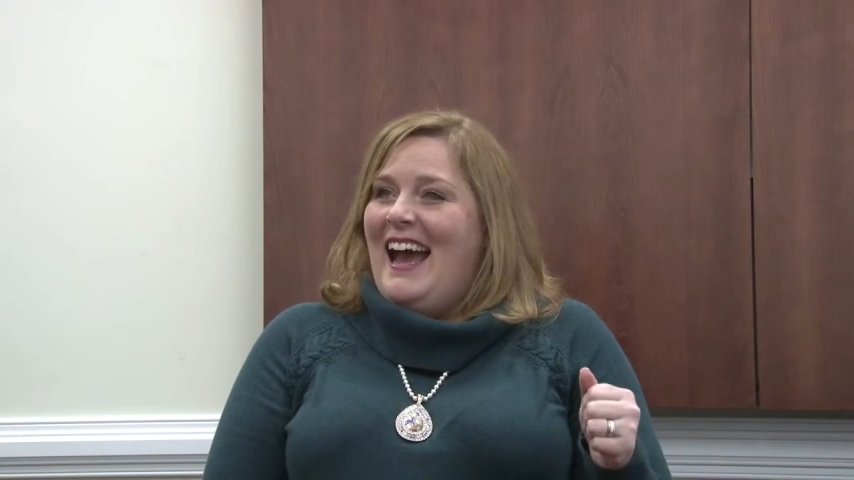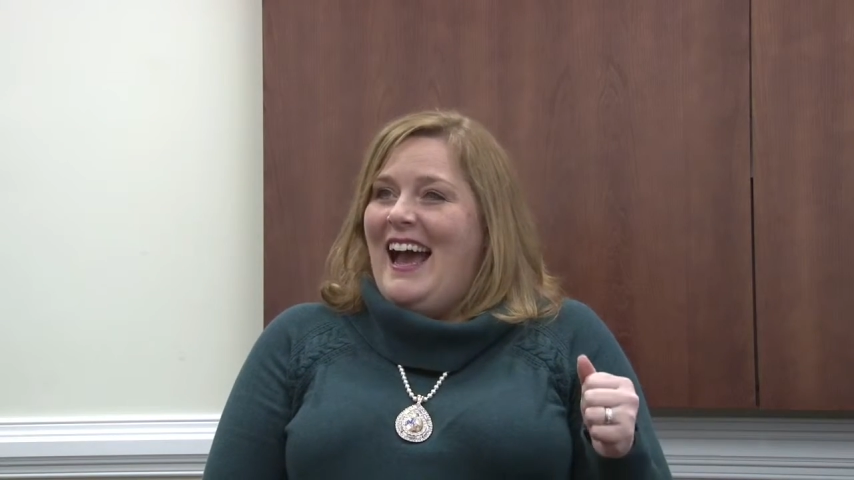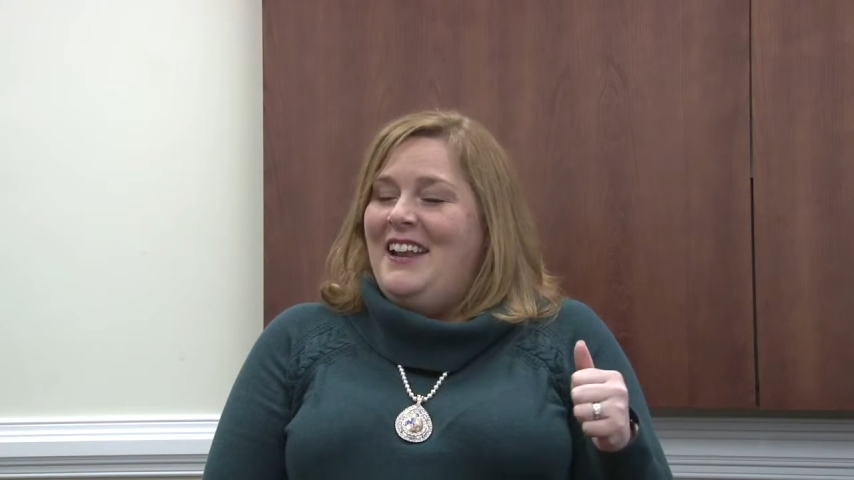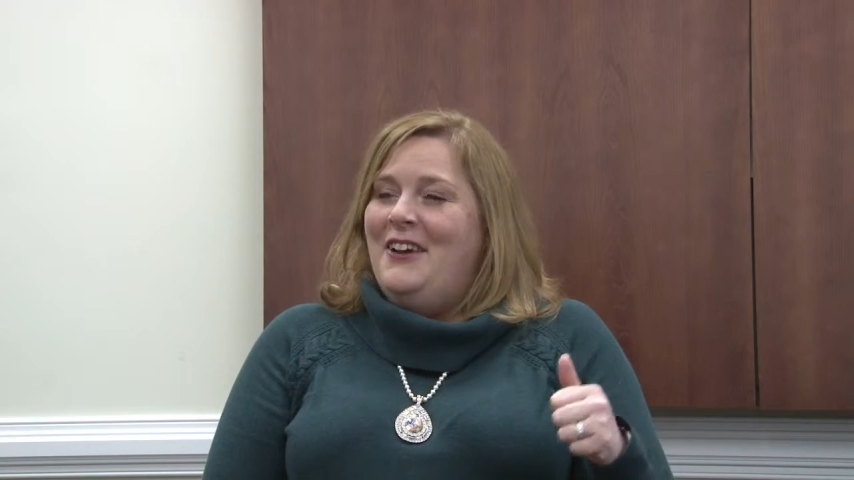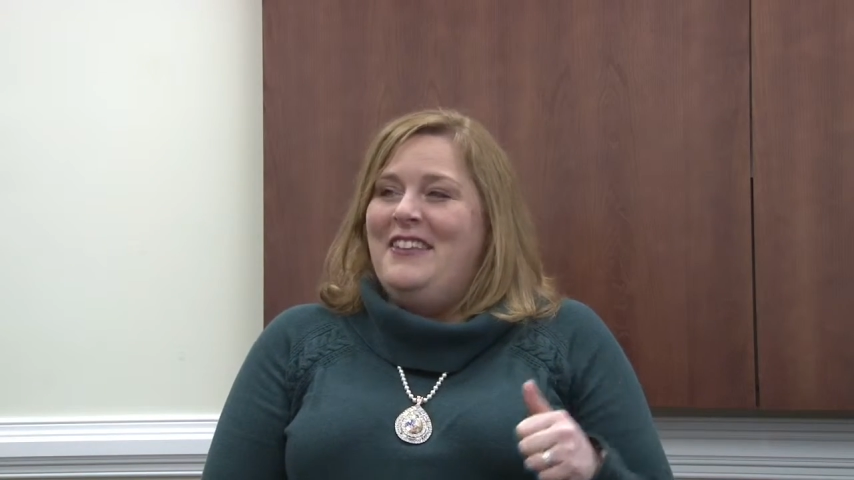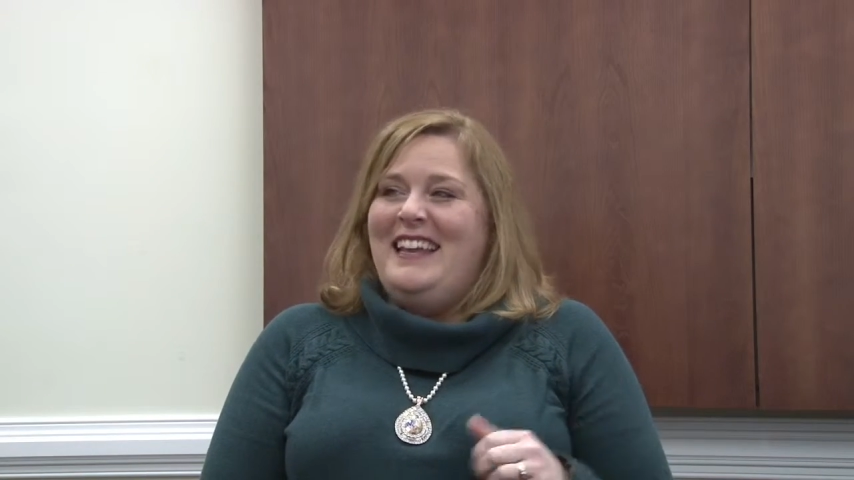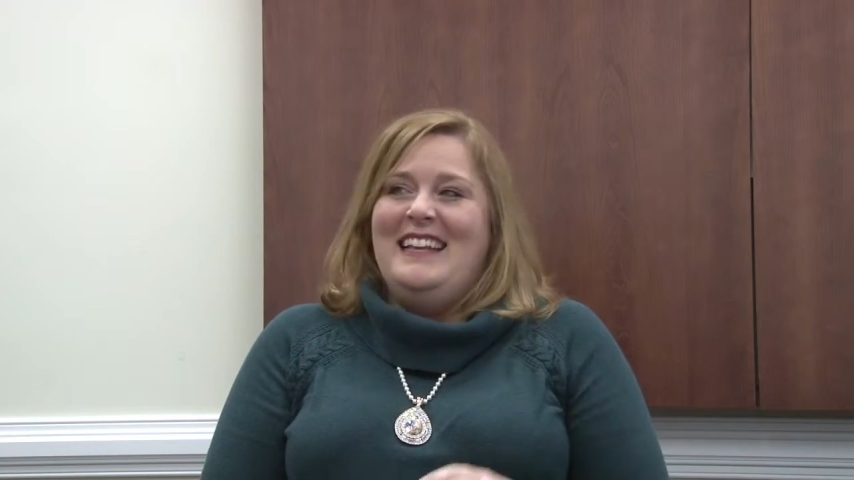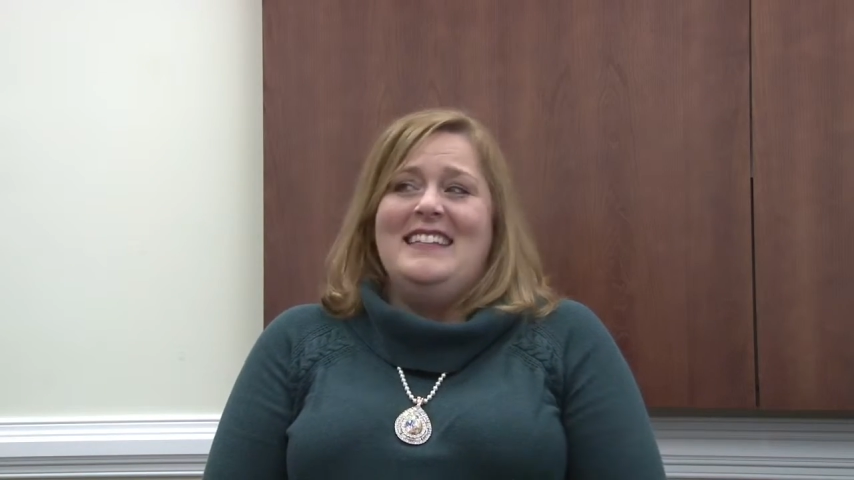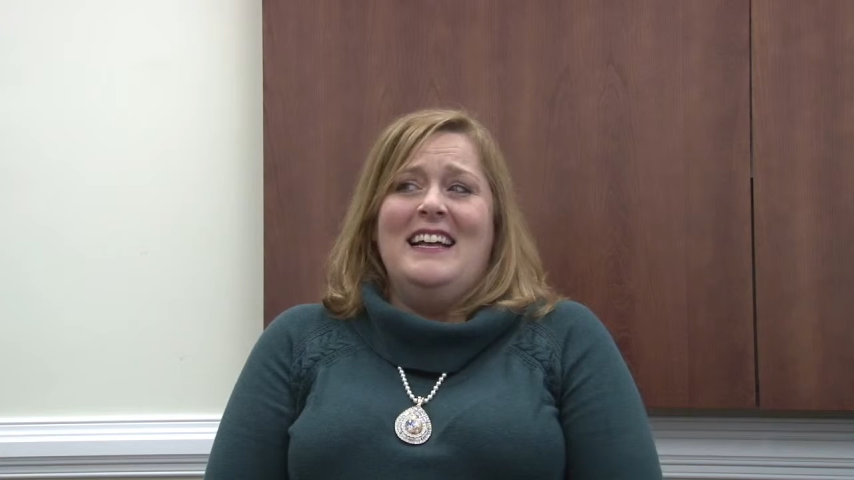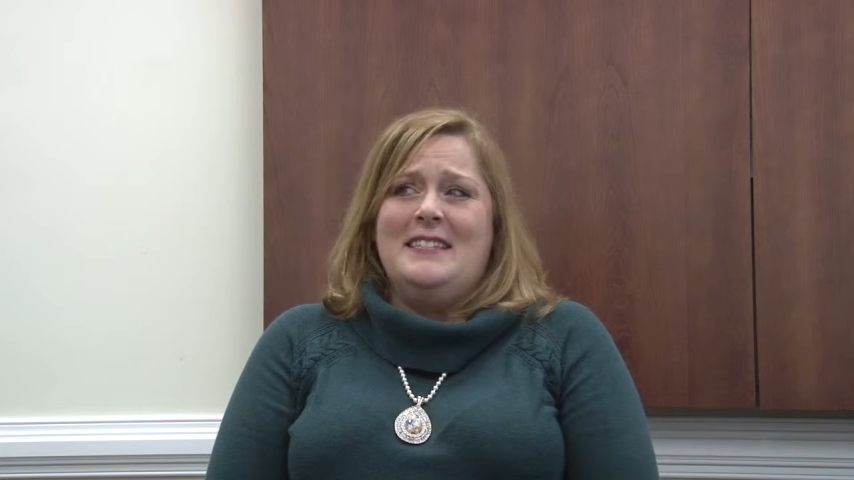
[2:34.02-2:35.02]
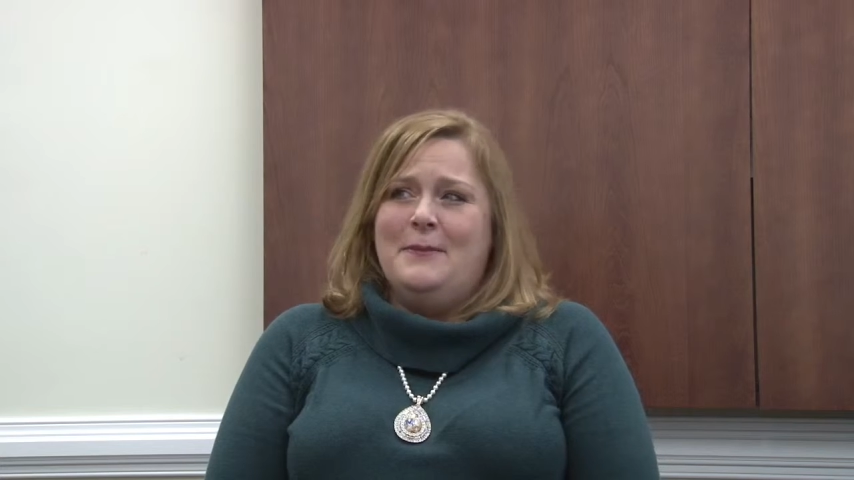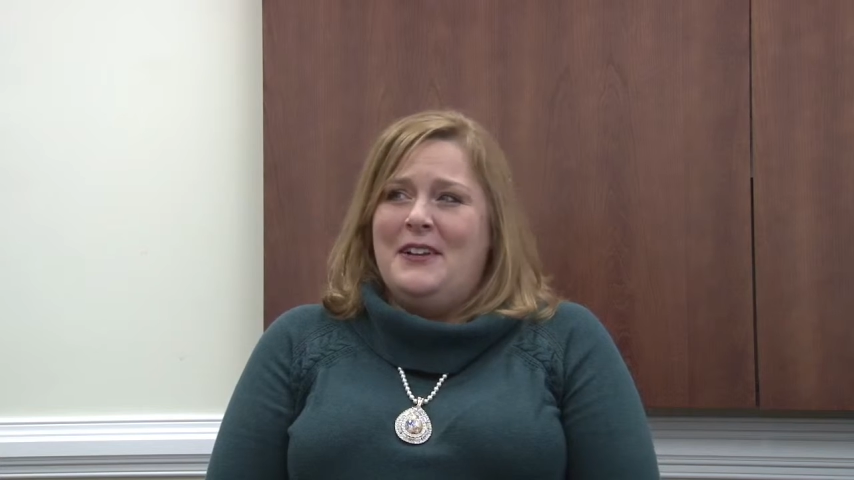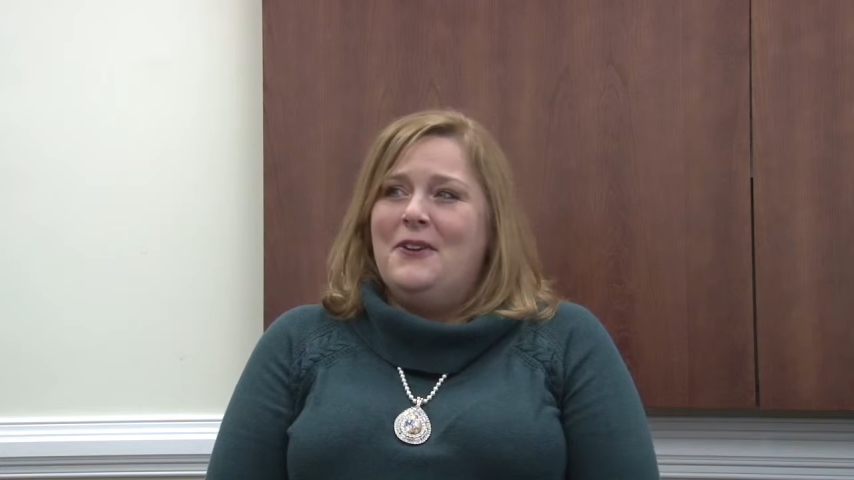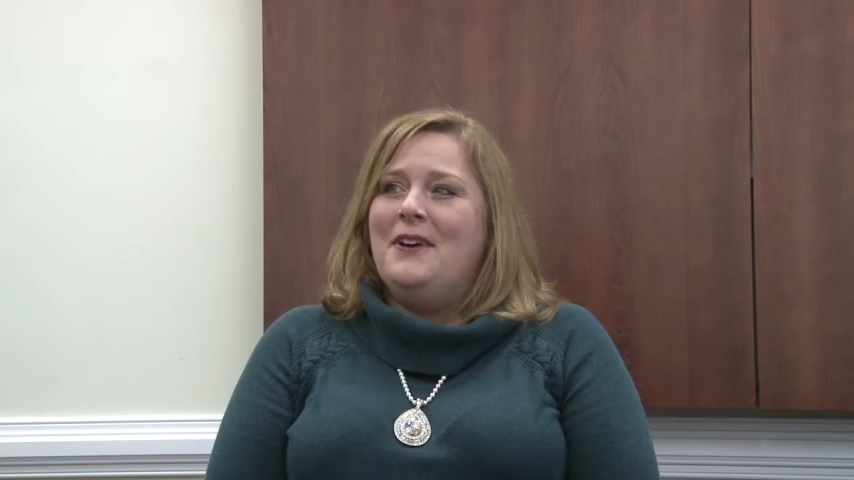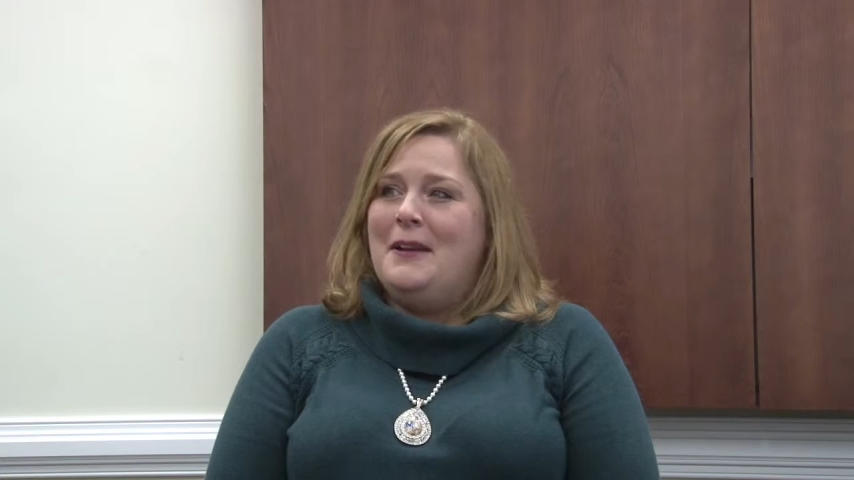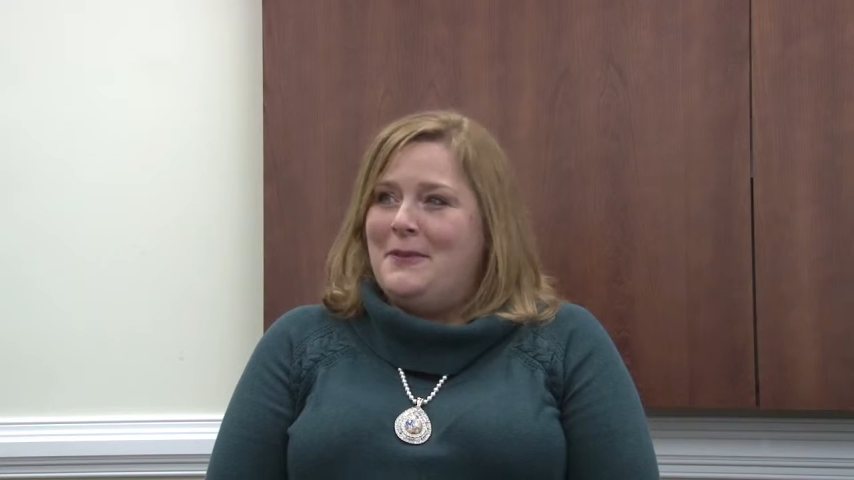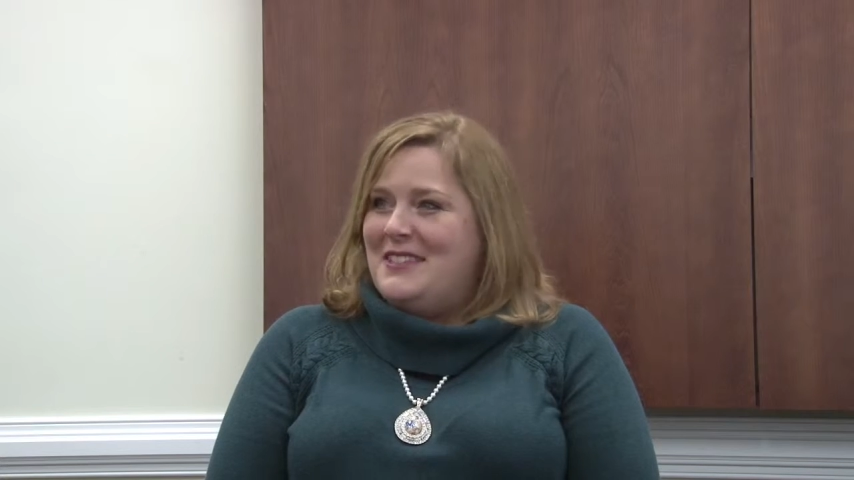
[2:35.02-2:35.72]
I know that he's had some incredible